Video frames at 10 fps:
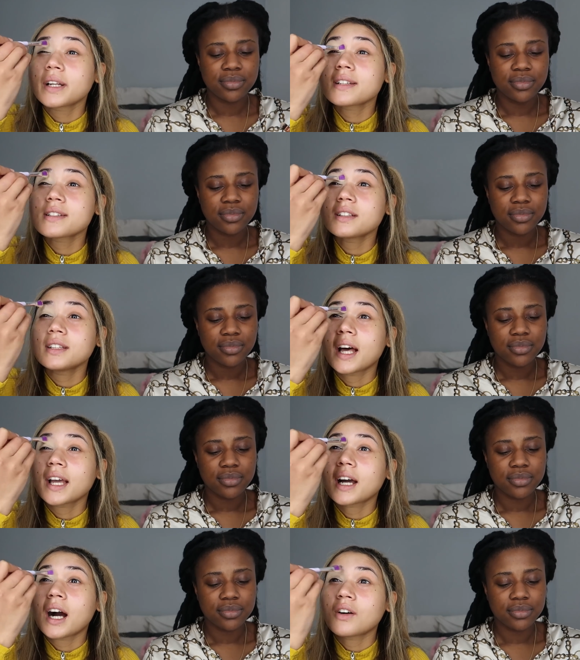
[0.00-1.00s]
Speaker 1: but I still
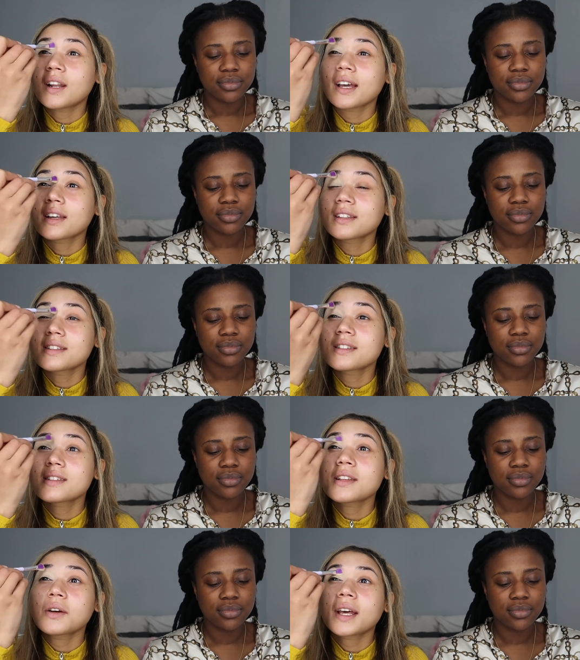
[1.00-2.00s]
like how like this
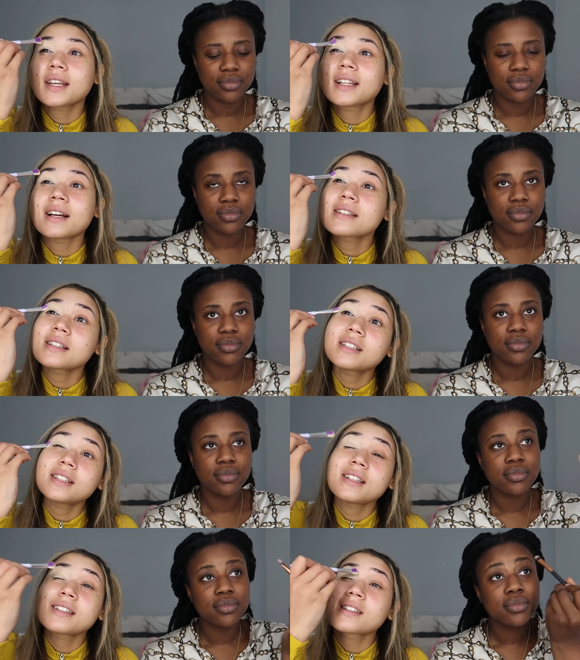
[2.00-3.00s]
is so like it doesn't
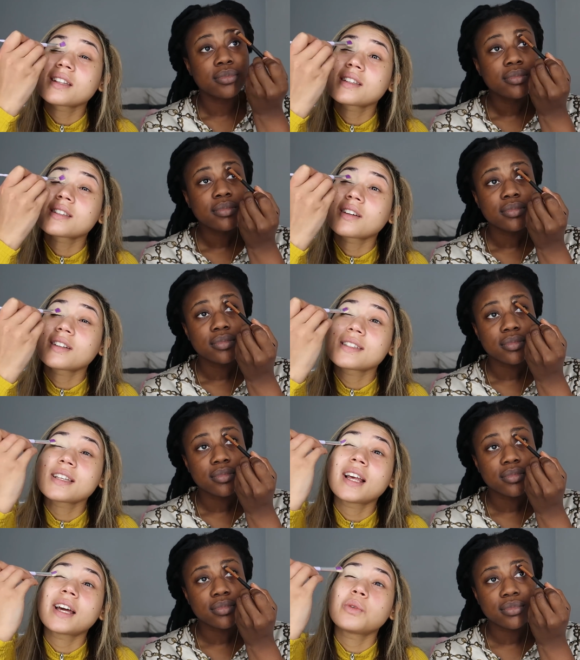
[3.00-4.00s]
crease this
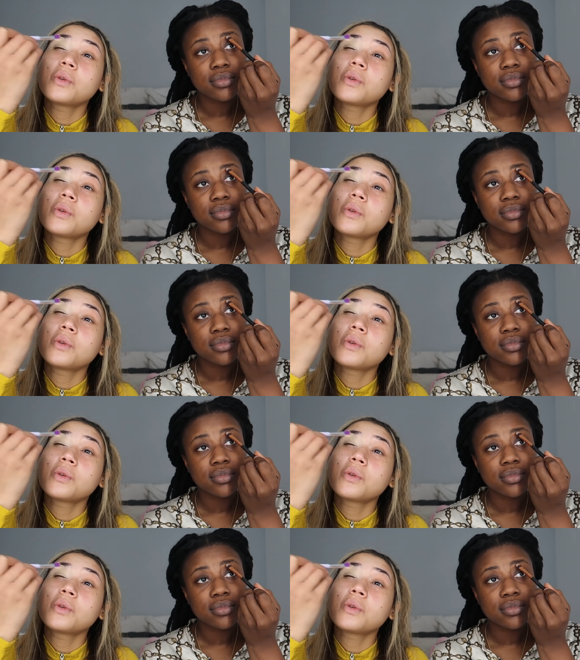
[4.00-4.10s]
concealer at